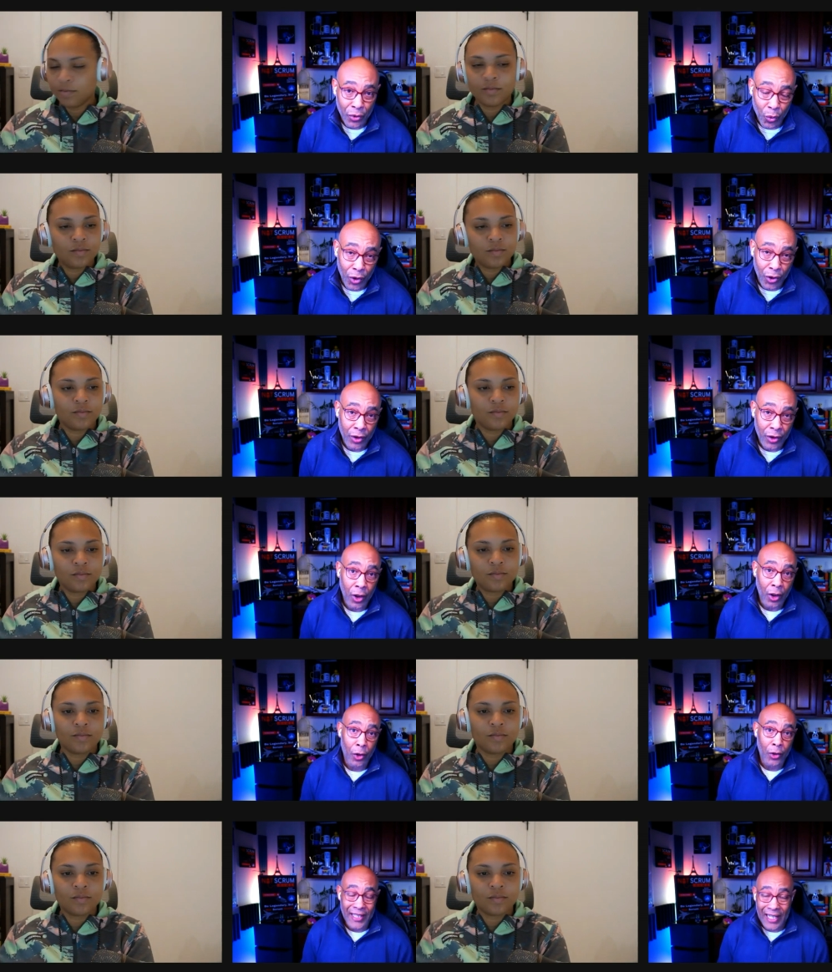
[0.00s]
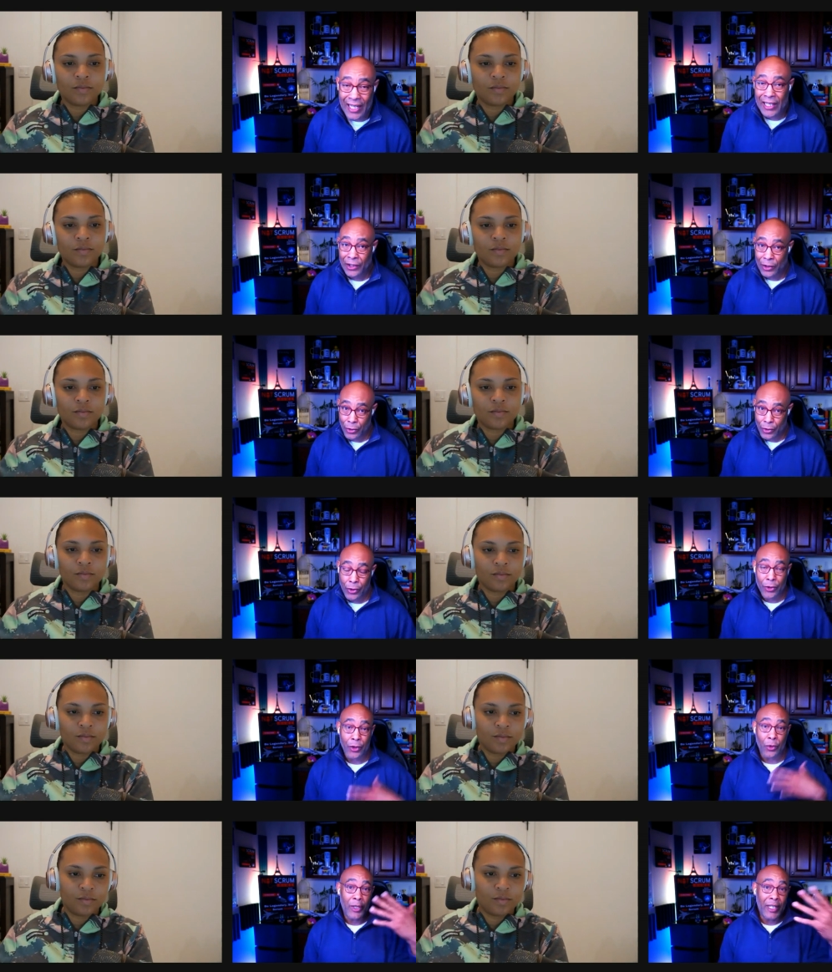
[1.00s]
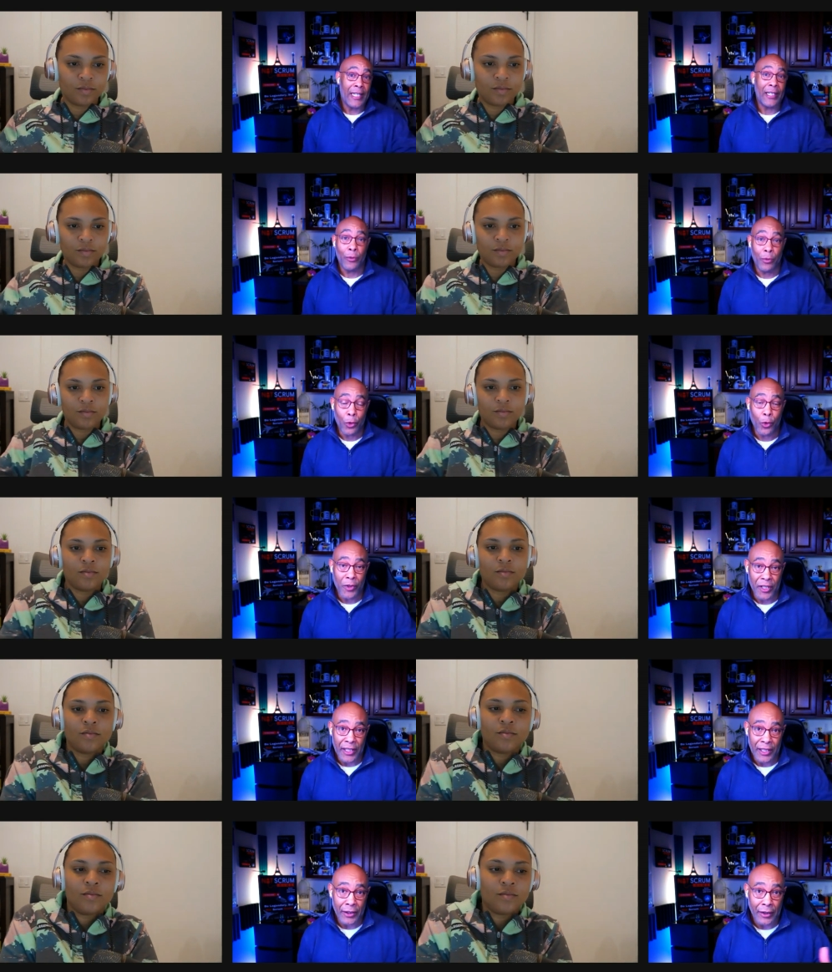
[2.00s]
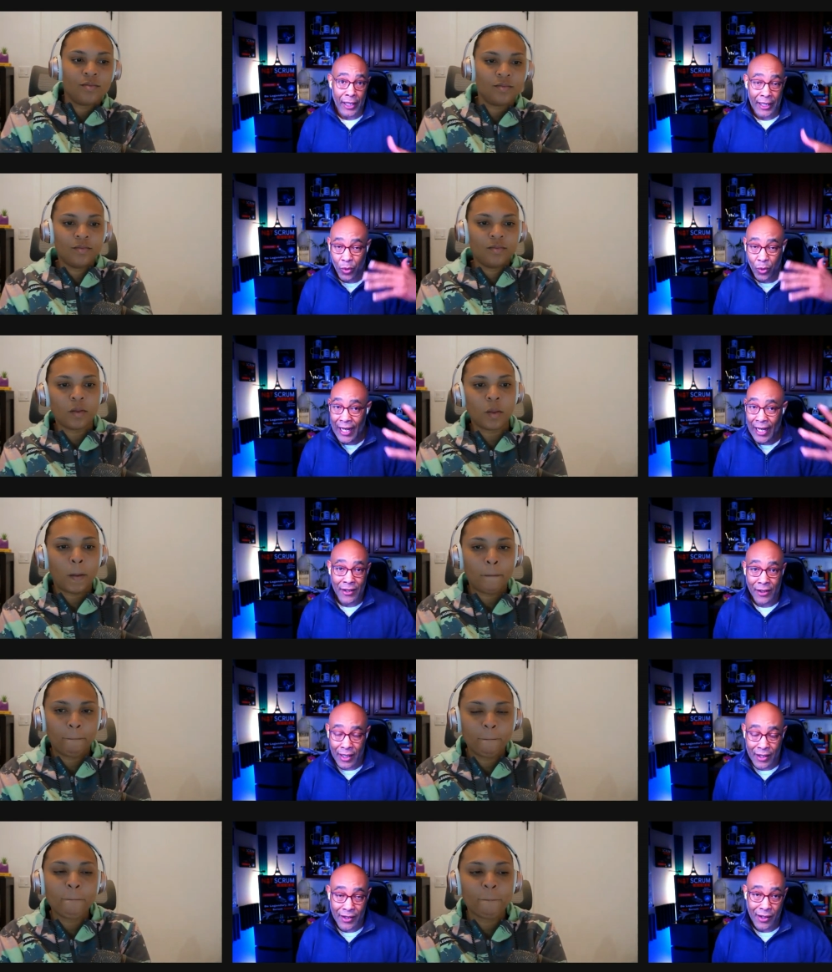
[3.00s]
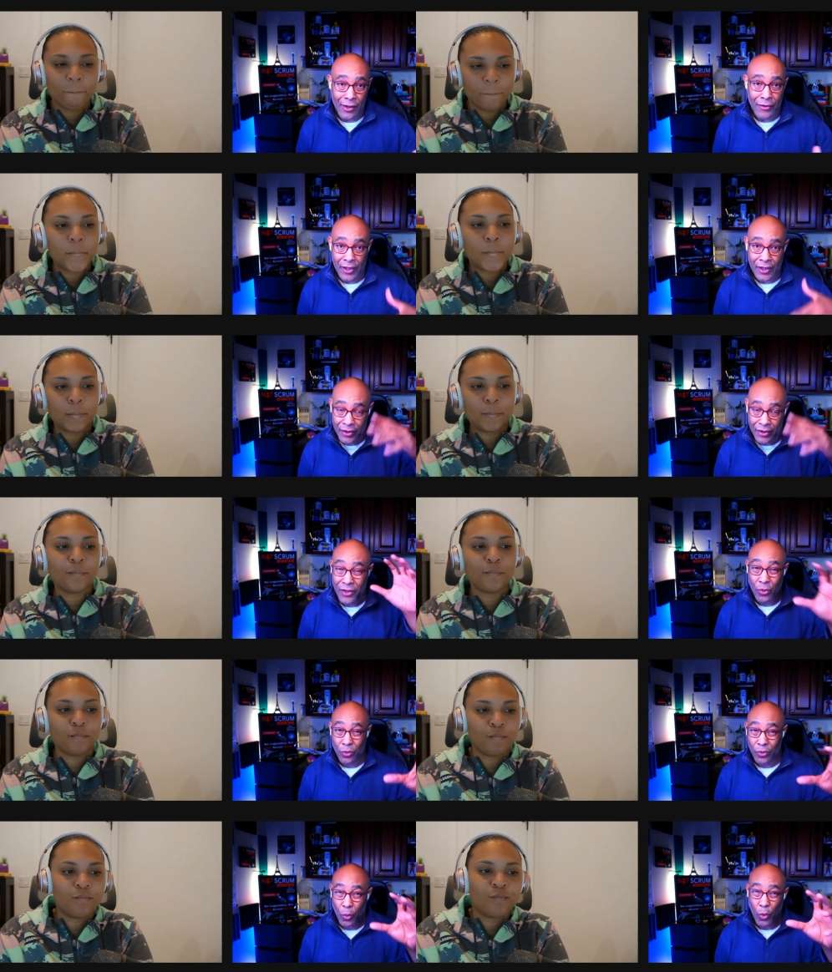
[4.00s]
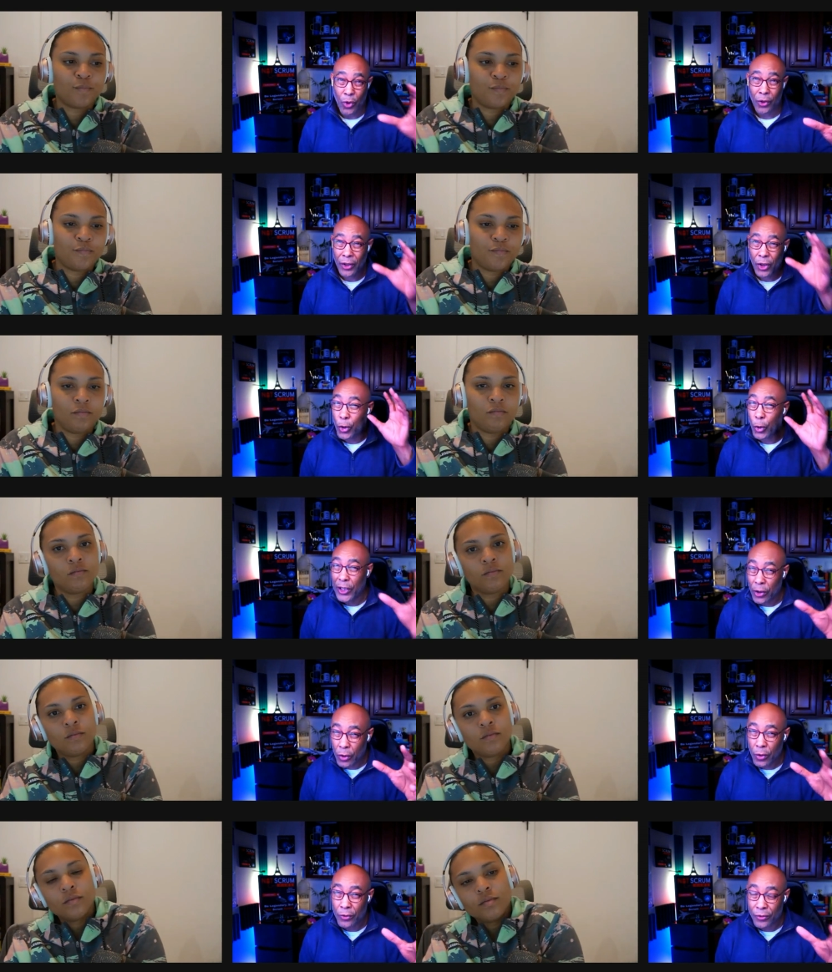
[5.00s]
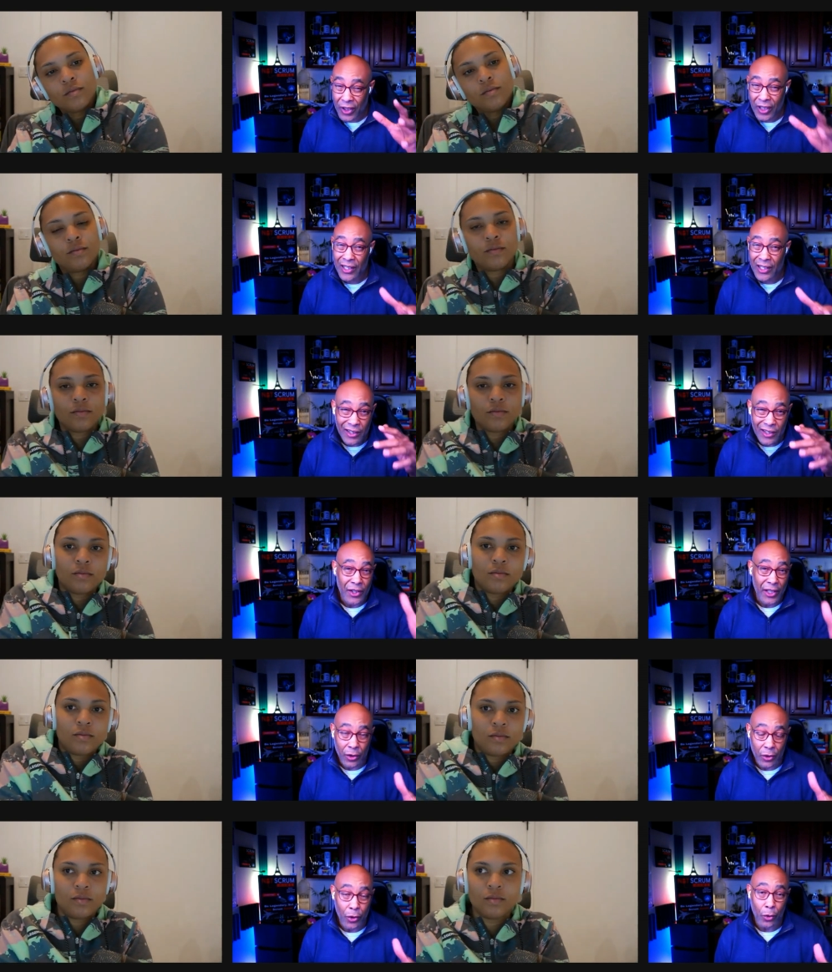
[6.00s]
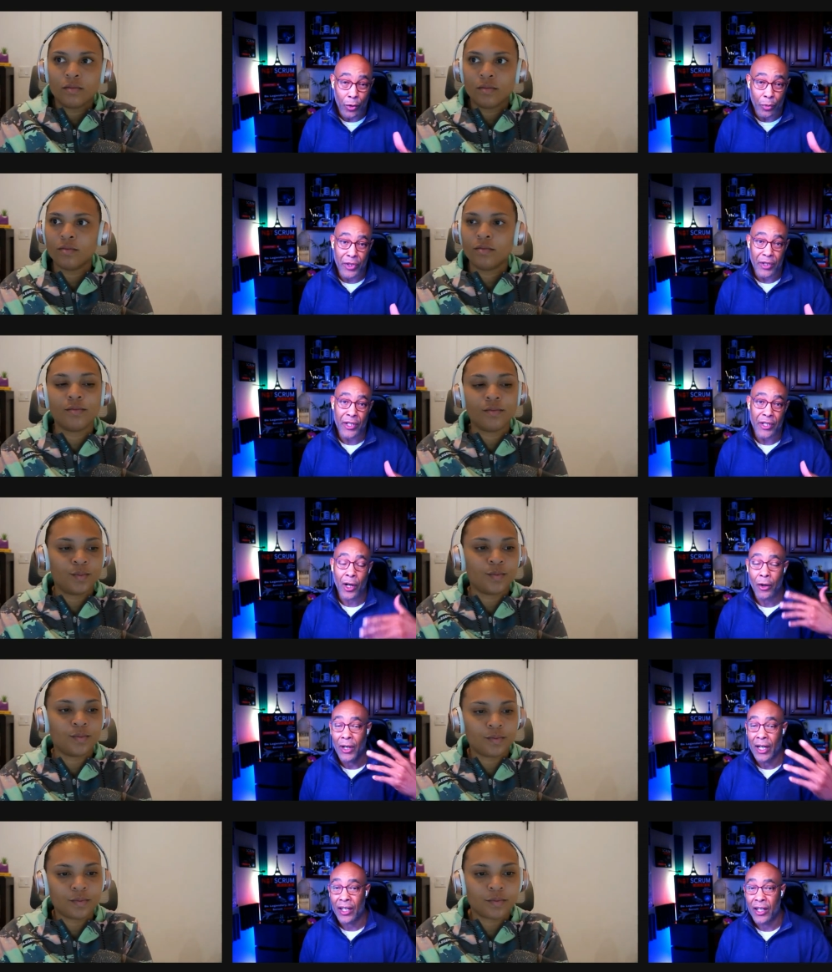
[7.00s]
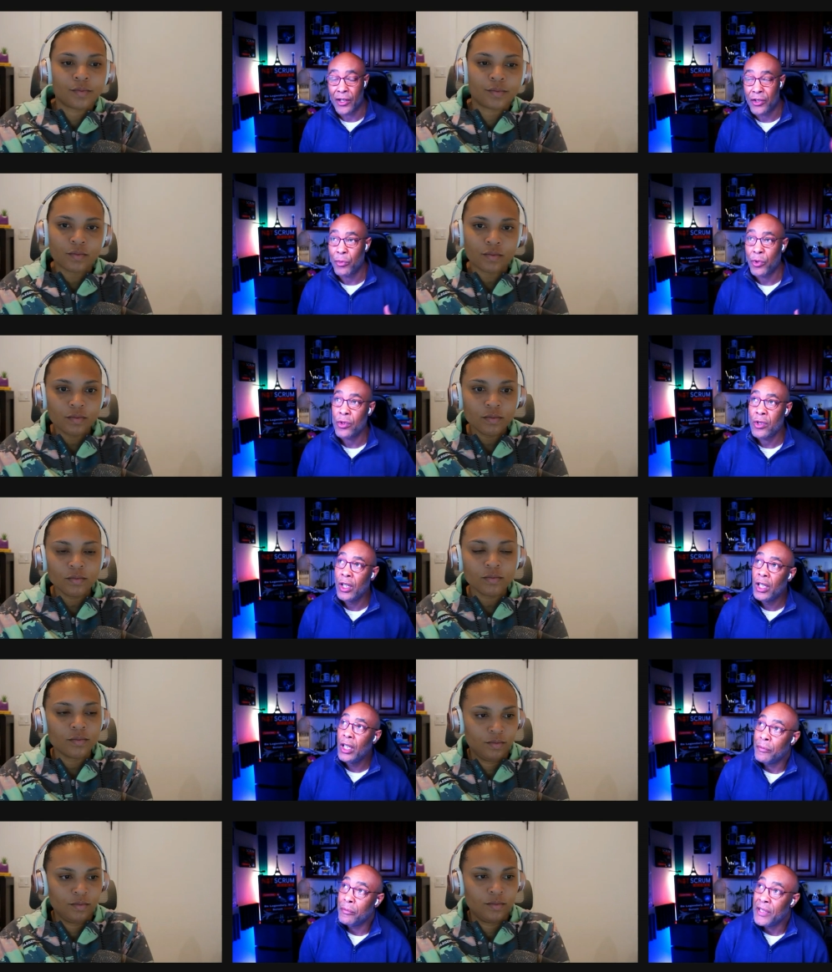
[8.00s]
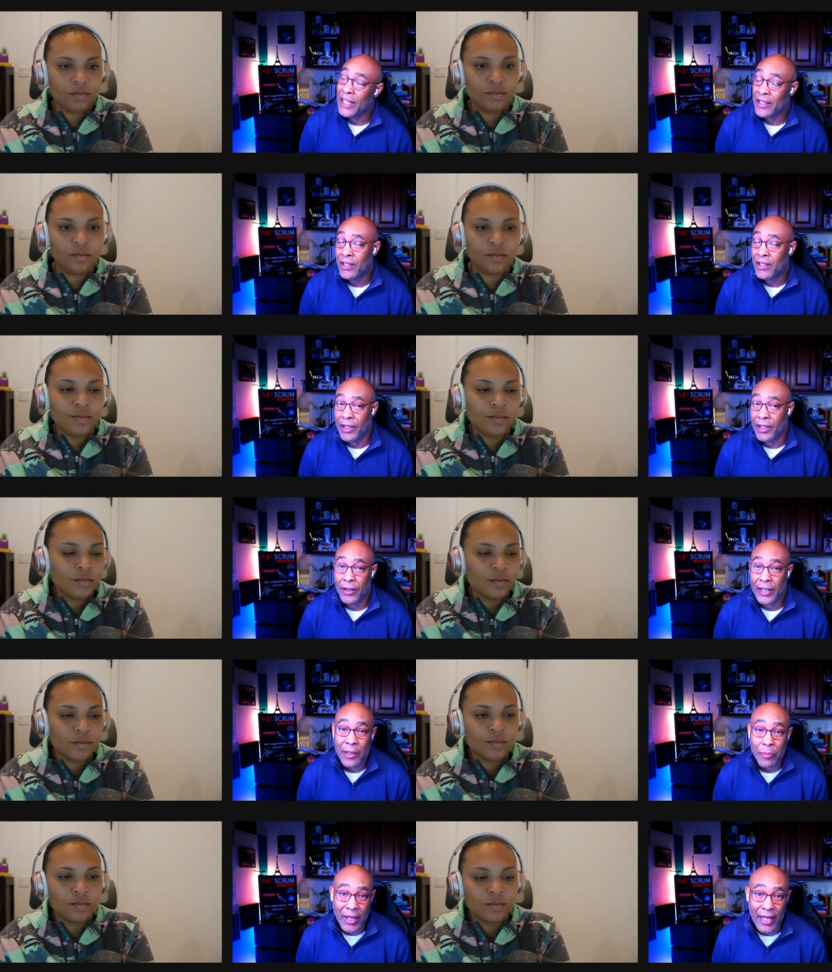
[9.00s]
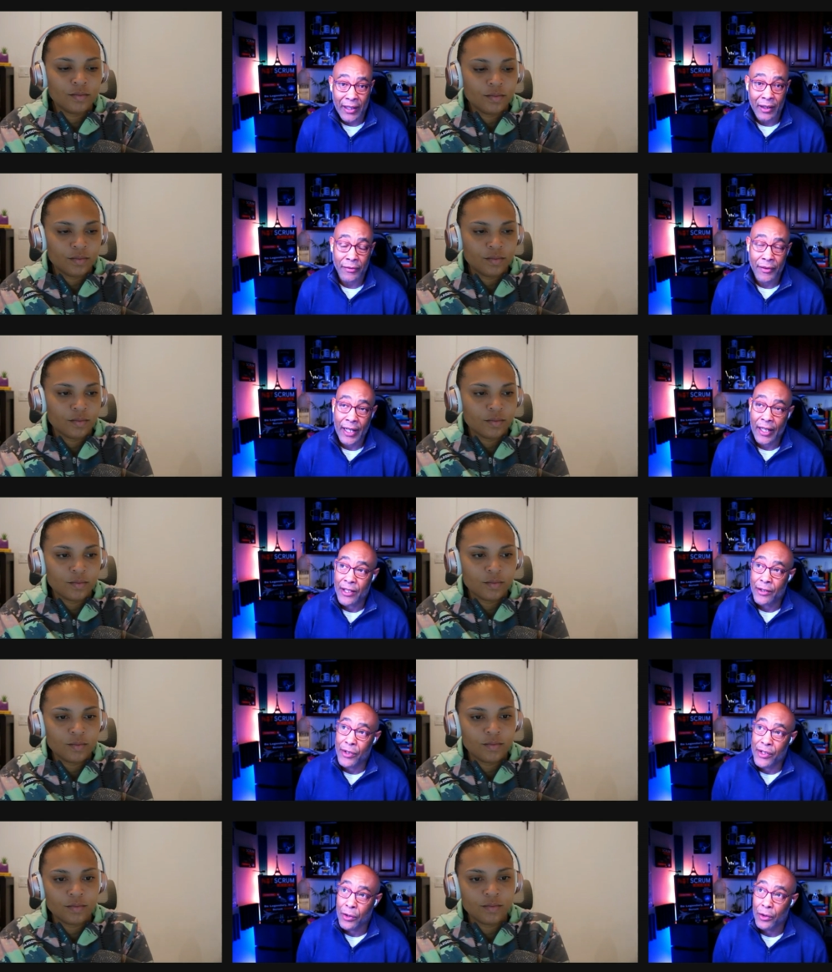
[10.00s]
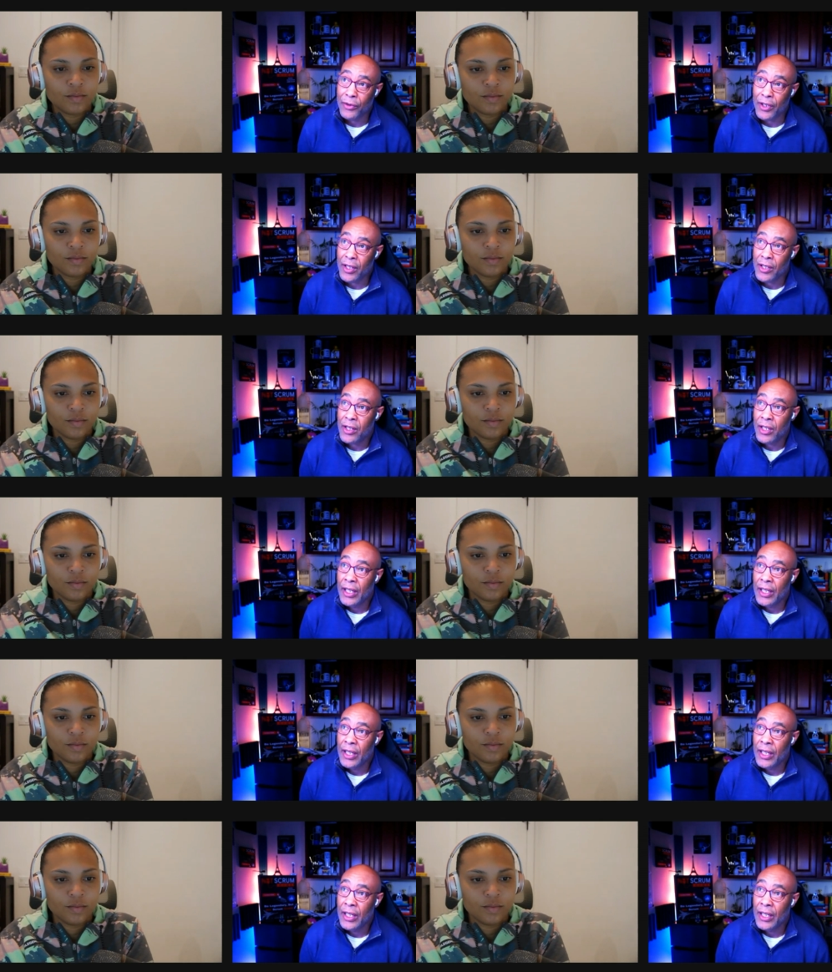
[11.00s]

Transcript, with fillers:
Speaker 1: work or non-urgent. So we got in a room together and we asking ourselves, is this work critical for us to continue doing business? Are our customers negatively impacted as a result of this?